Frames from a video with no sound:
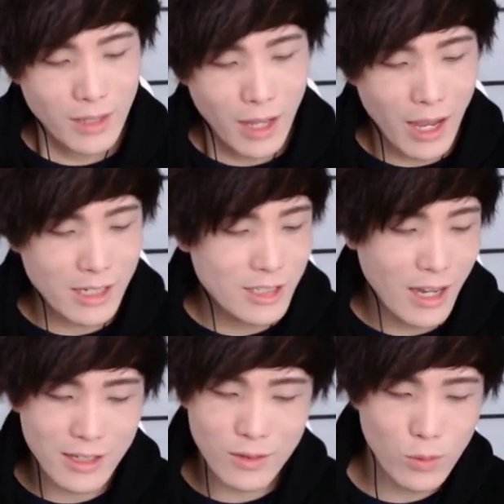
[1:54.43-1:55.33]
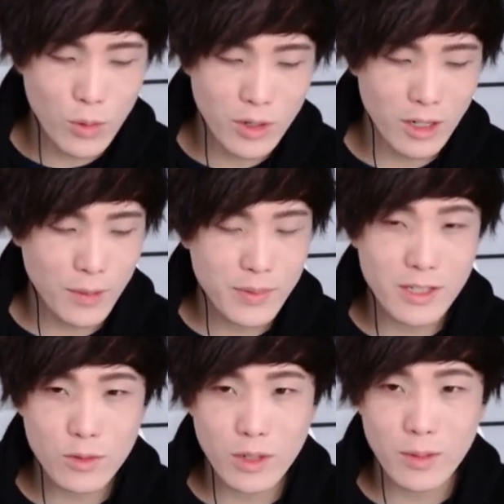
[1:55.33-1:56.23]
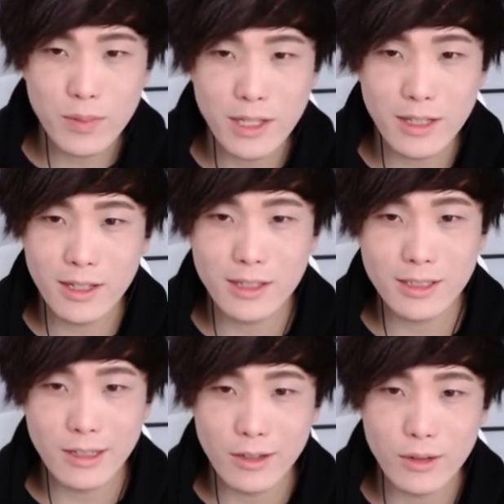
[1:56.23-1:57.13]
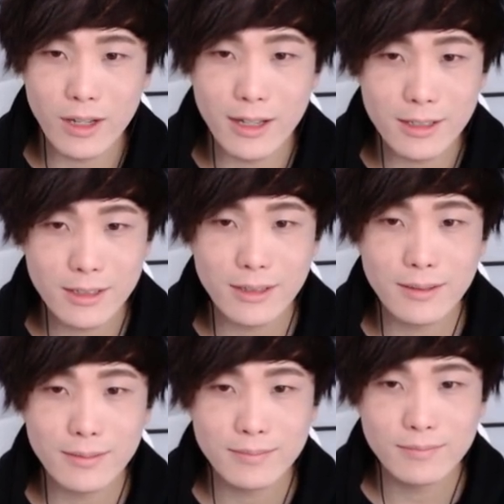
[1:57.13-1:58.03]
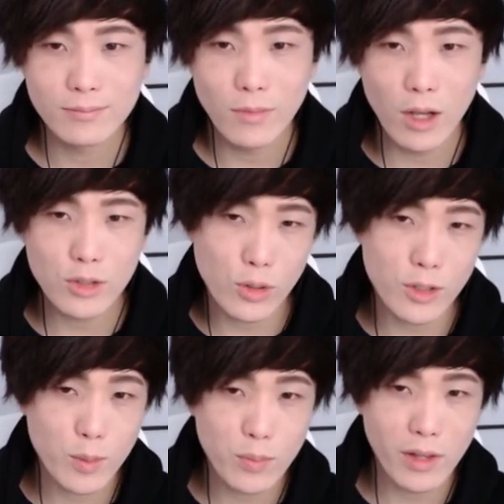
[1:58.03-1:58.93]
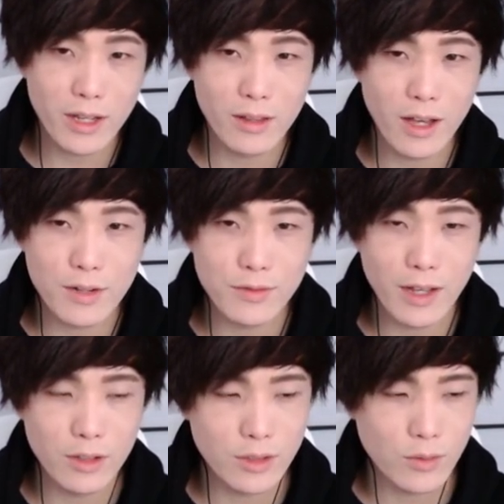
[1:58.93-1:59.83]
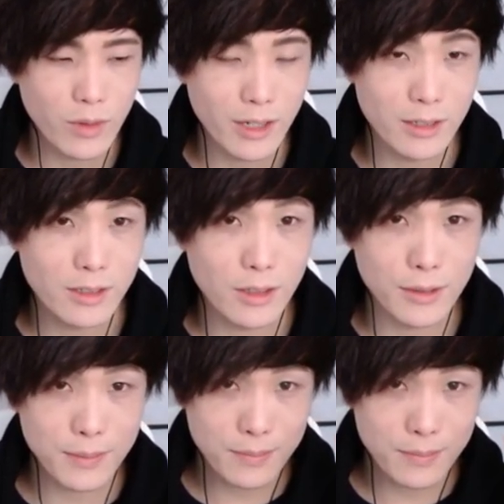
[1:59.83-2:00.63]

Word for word: X hasn't woken up since we completed the casino, guys. Also, he's been playing a lot of Elden Ring, so,